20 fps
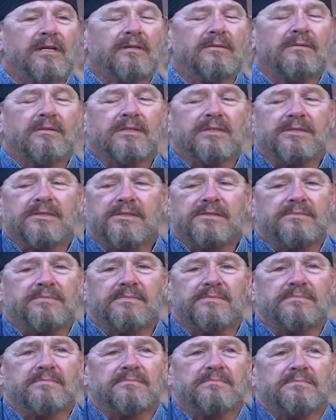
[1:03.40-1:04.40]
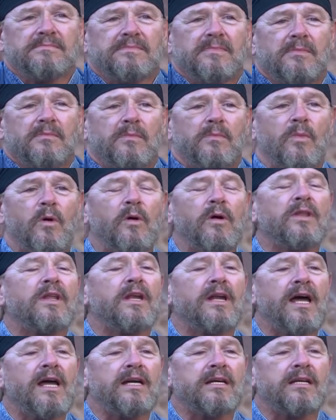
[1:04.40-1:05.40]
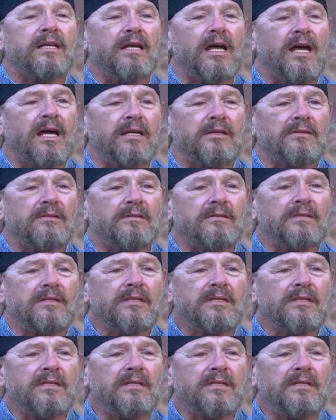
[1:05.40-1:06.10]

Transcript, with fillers: was more than I could handle.